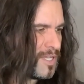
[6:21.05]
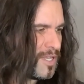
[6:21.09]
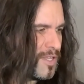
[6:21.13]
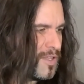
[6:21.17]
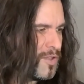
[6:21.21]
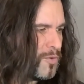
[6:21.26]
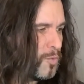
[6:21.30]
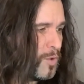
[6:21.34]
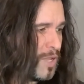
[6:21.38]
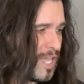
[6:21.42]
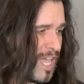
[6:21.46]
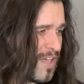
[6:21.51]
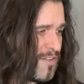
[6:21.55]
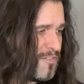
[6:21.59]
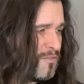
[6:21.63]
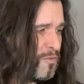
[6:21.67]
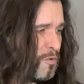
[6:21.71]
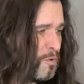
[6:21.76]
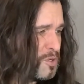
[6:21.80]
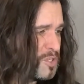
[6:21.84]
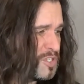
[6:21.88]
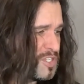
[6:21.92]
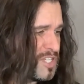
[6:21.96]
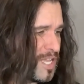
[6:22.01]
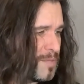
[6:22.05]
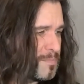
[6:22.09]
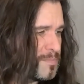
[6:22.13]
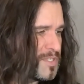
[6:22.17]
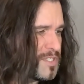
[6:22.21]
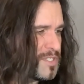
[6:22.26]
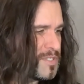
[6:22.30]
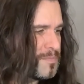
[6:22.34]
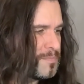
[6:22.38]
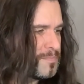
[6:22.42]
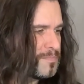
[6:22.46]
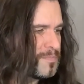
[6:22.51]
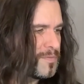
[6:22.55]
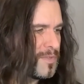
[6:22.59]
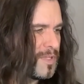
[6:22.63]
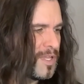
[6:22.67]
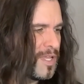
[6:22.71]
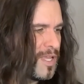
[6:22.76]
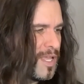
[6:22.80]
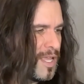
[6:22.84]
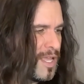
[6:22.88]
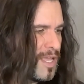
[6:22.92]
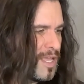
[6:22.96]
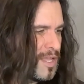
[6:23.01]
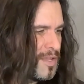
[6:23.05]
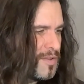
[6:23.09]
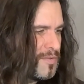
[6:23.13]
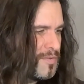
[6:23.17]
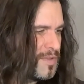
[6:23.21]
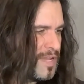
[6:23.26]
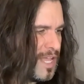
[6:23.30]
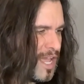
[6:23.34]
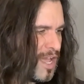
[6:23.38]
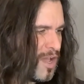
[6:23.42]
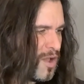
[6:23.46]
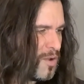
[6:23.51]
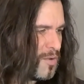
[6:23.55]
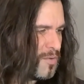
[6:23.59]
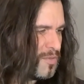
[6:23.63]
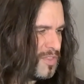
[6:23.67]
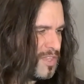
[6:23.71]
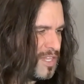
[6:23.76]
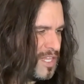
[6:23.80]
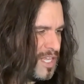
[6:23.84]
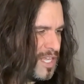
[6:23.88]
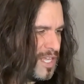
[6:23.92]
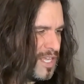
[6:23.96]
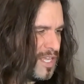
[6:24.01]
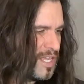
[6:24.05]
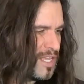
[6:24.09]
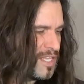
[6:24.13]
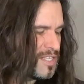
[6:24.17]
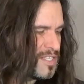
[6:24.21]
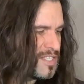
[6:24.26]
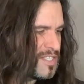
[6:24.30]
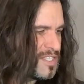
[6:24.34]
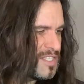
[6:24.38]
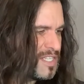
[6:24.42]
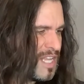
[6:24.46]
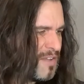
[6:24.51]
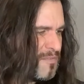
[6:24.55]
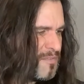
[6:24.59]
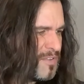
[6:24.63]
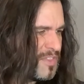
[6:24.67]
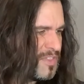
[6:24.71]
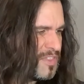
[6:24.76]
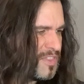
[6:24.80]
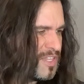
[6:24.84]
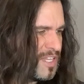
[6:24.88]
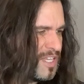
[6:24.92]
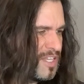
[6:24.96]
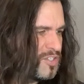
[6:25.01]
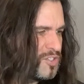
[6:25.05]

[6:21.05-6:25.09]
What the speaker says: We have 4 steps. Now the 7th